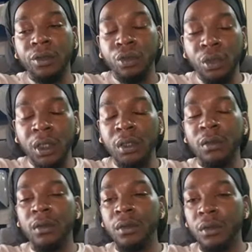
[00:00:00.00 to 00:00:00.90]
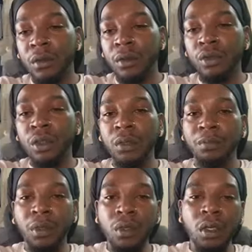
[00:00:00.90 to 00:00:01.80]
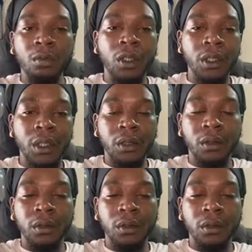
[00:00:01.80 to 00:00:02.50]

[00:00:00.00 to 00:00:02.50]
you could you could blow up one day.